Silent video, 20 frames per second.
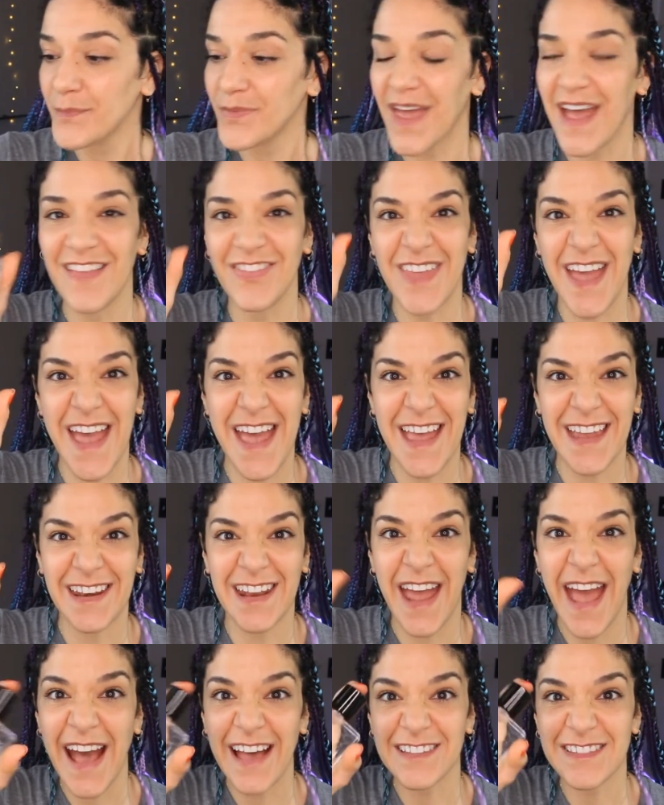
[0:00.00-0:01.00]
And then
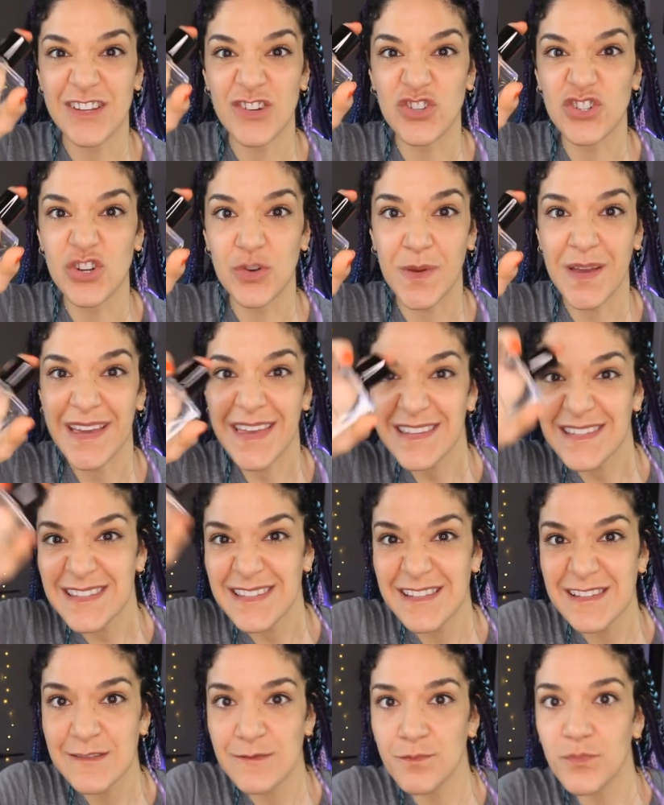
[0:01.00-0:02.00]
as they're doing it,
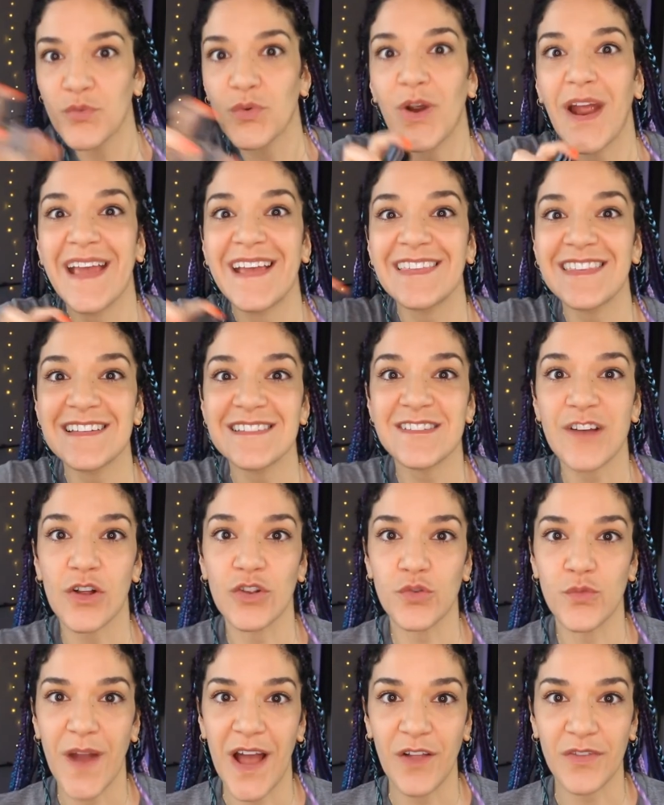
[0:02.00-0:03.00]
spray this
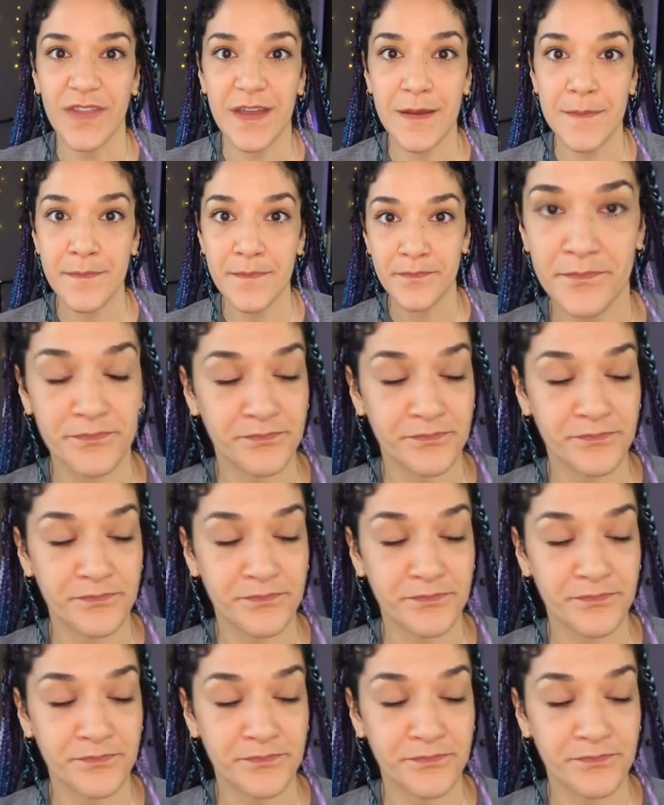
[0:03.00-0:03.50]
all around them.